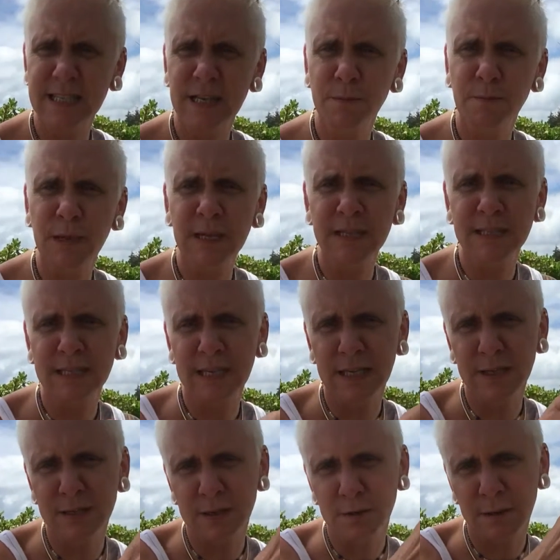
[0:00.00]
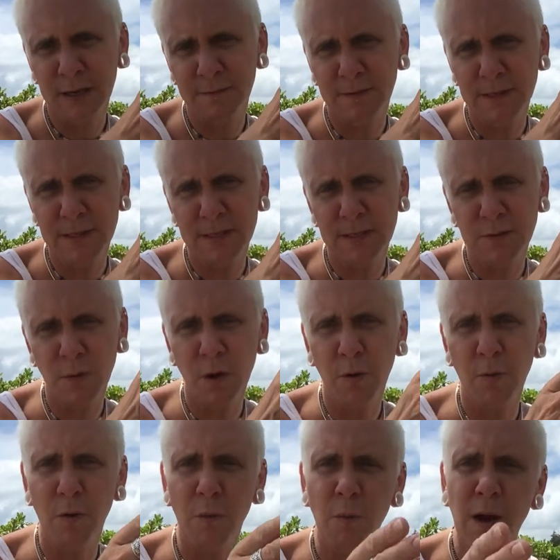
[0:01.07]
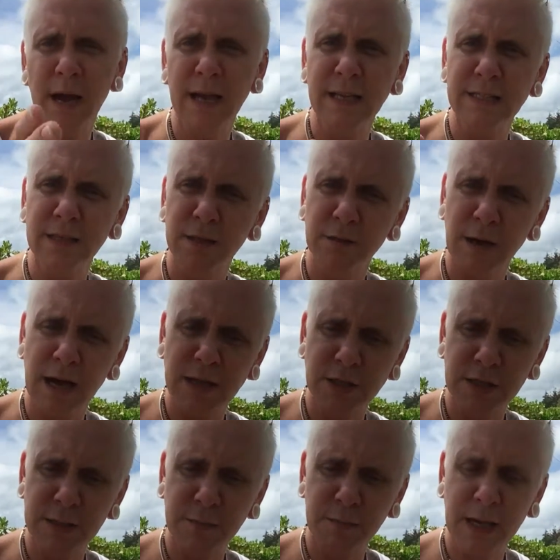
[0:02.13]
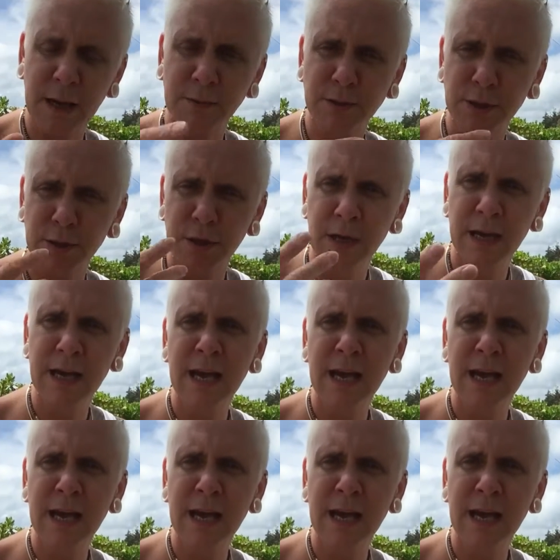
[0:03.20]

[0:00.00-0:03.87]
the ability to, if it's swung one way, to actually be able to